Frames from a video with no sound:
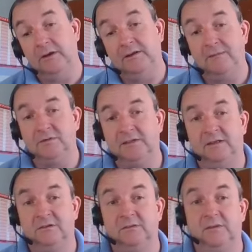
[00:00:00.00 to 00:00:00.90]

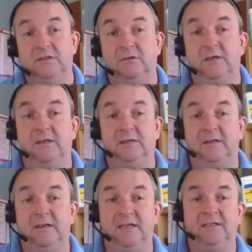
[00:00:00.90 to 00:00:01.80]
sand cement screed and
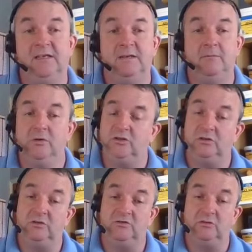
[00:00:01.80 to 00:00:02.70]
it needs a moisture
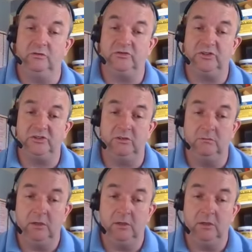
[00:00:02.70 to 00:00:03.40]
control system,